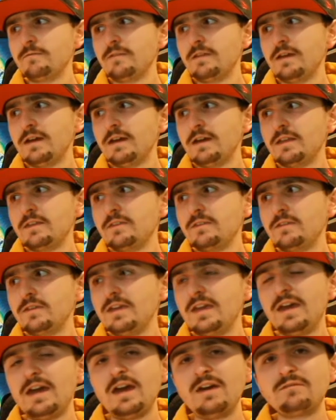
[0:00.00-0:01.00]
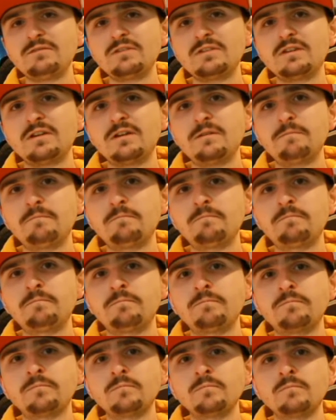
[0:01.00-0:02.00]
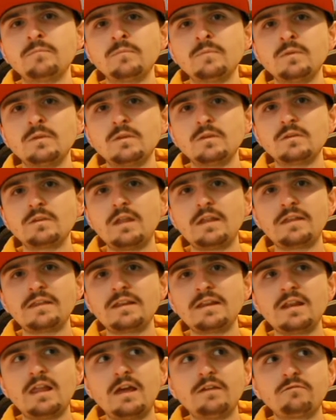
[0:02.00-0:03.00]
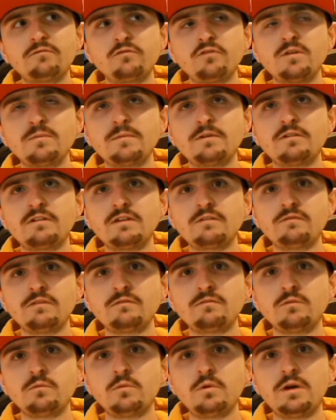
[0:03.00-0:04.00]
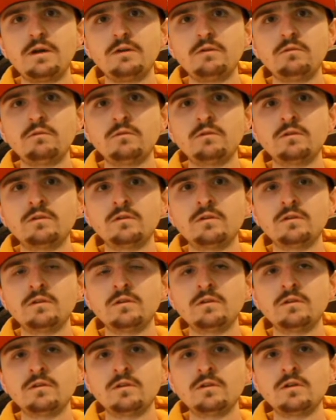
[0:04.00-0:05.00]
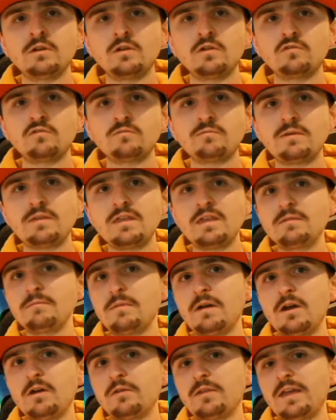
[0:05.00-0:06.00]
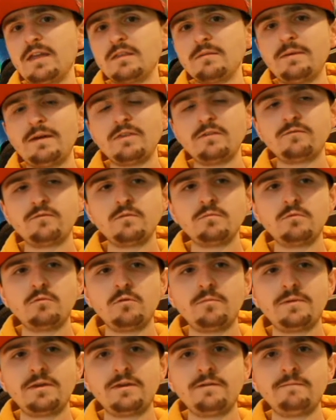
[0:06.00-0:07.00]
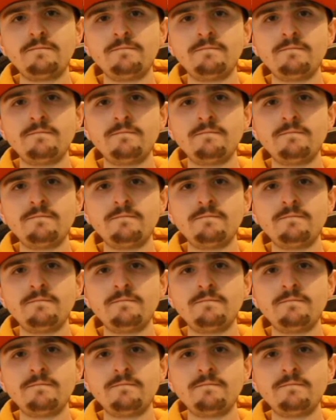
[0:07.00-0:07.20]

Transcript: And yeah, I haven't um, done any live streaming or anything for a while. Cause I've been in my own head about the football bit.